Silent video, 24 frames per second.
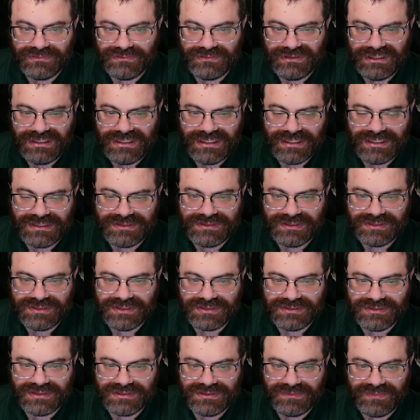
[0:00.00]
Uh, I guess the
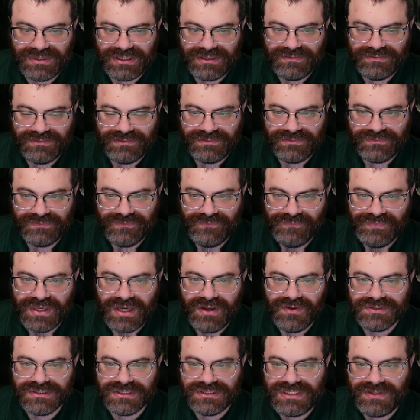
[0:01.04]
six doesn't matter though. I
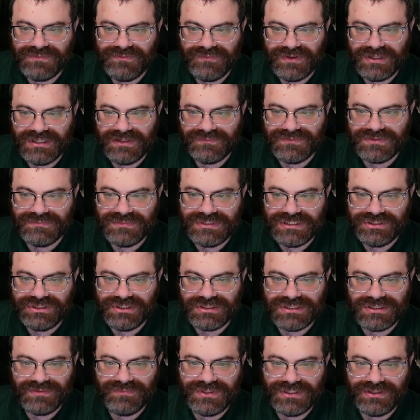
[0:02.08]
was gonna say we finally have some
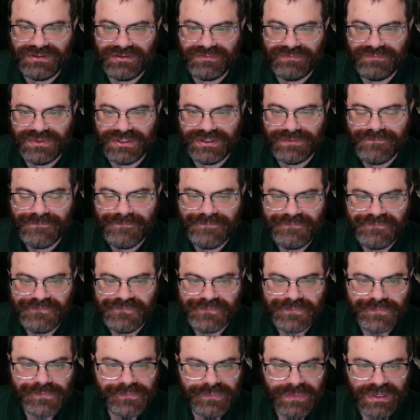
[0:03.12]
digits up here, but
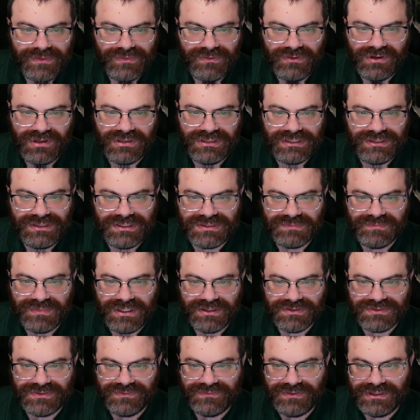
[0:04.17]
they're all in this
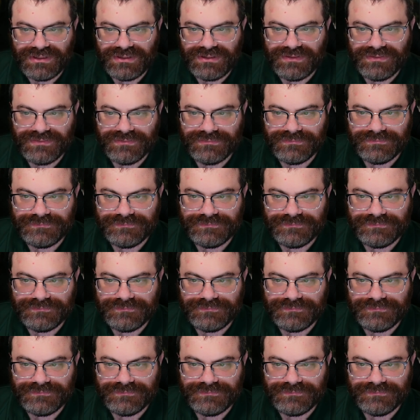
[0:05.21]
box already.